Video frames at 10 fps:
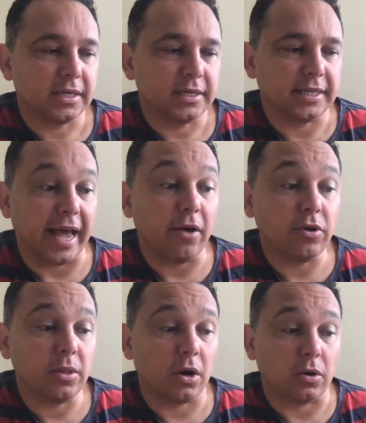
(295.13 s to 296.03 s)
down
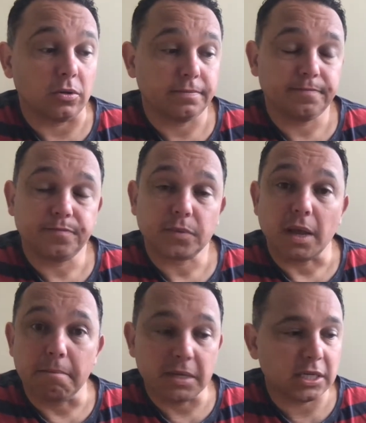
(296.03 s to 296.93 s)
in the hole,
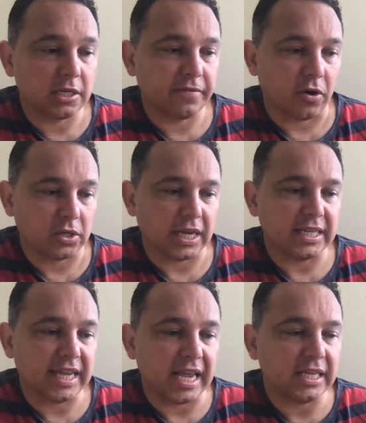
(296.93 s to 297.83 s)
Mrs. Fox had
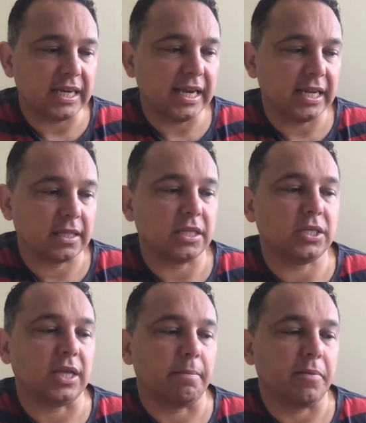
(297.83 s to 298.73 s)
tenderly licked the
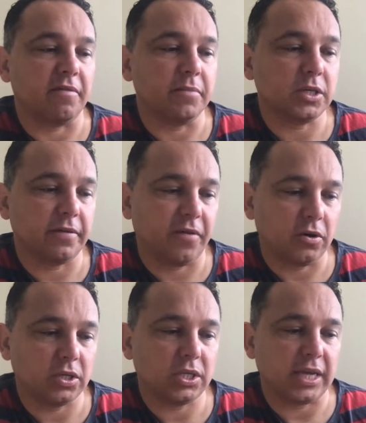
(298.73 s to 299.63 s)
stump of Mr.
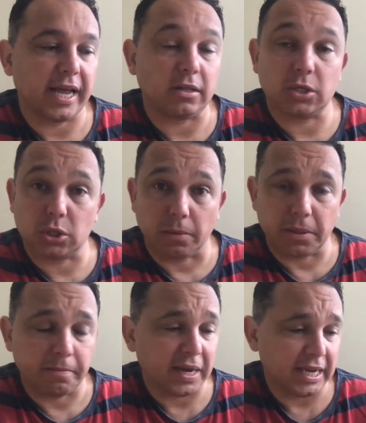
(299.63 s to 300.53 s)
Fox's tail to stop the
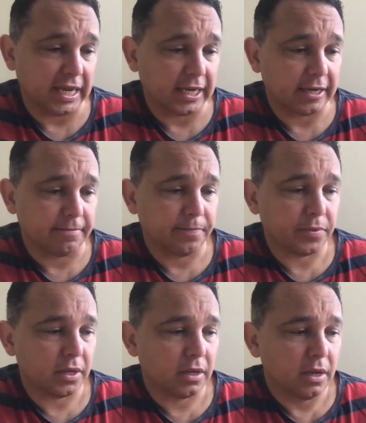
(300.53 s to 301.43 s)
bleeding.
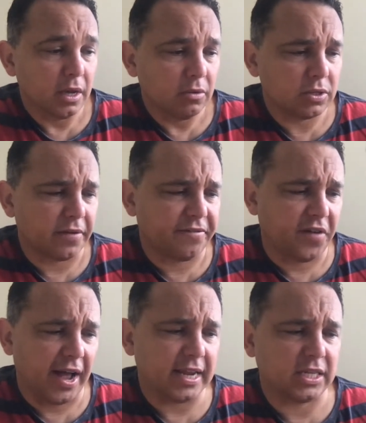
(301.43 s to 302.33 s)
It was the
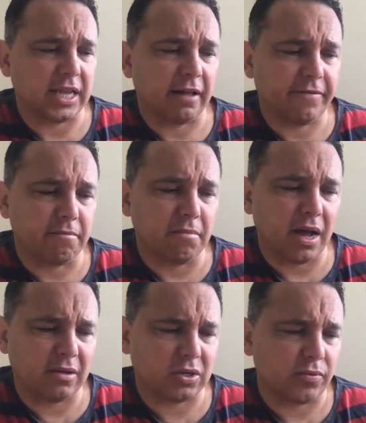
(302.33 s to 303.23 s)
finest tail for
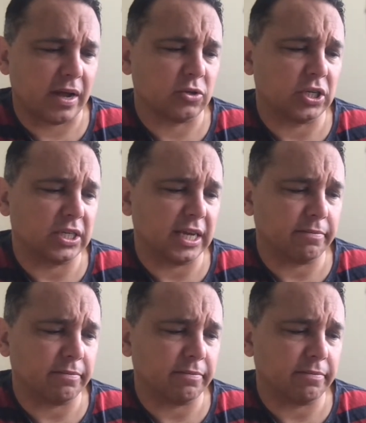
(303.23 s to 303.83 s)
miles around, she said